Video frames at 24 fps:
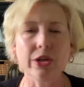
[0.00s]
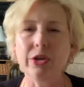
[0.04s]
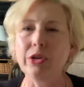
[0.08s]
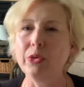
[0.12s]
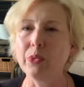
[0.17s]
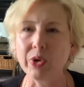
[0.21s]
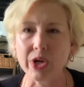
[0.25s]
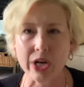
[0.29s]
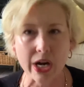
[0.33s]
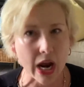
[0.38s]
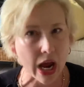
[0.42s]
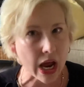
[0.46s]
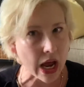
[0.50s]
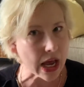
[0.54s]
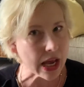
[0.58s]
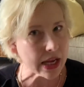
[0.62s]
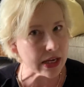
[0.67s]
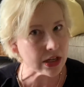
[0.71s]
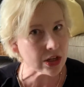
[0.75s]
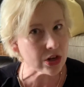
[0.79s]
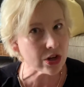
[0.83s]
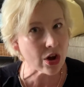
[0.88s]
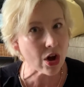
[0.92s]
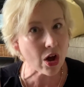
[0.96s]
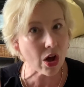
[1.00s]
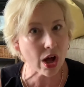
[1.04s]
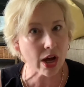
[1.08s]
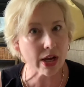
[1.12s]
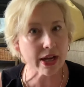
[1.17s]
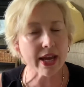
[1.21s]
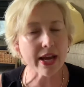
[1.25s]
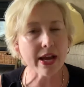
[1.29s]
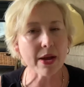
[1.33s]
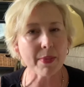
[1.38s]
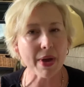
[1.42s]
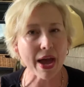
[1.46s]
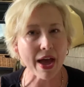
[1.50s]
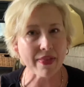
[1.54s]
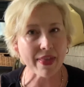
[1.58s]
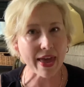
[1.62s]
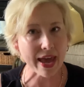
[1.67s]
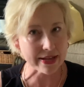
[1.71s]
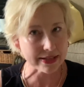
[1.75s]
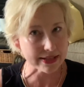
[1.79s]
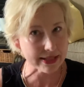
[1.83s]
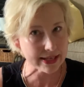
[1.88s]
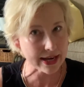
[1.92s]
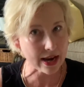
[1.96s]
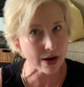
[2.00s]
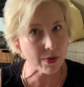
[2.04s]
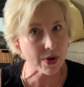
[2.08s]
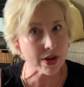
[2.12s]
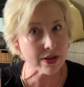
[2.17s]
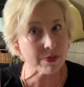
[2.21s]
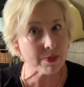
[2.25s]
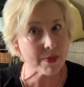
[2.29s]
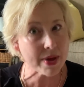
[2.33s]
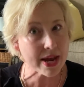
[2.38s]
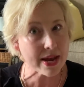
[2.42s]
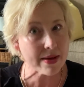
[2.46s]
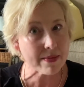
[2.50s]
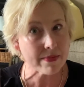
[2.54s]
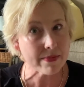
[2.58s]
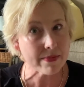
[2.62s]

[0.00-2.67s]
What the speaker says: We're not talking about that. Stay with me.